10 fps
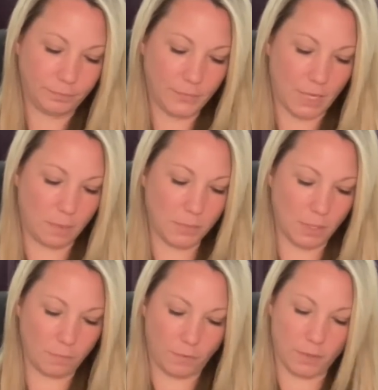Time's
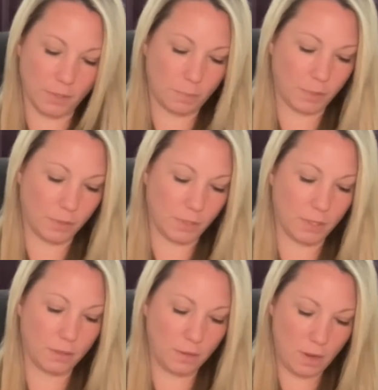up for this
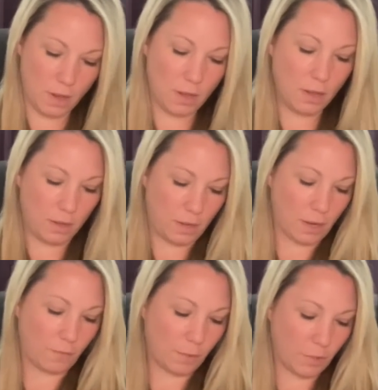person.
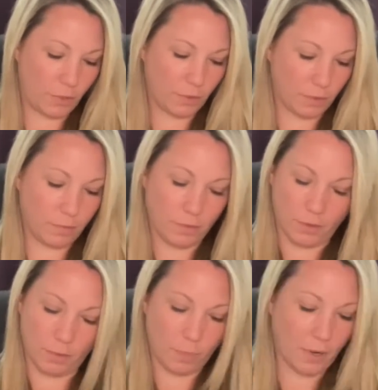Yeah, from a third
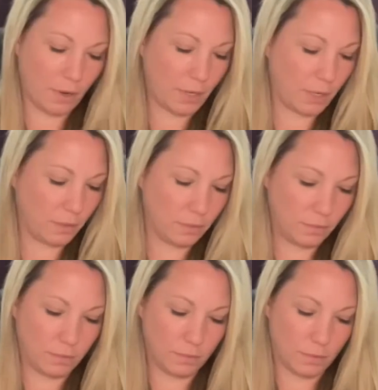third party,
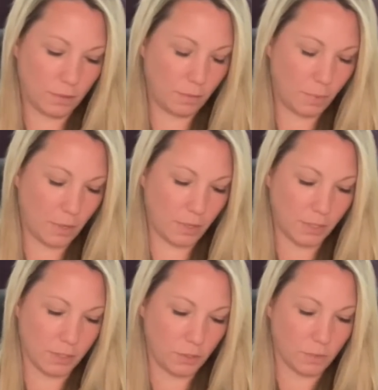third party
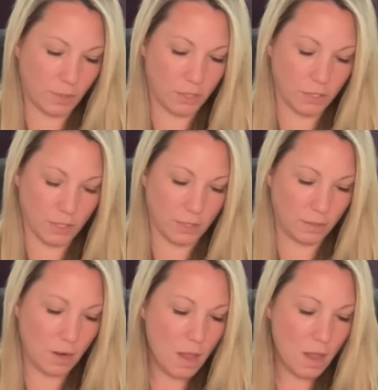situation.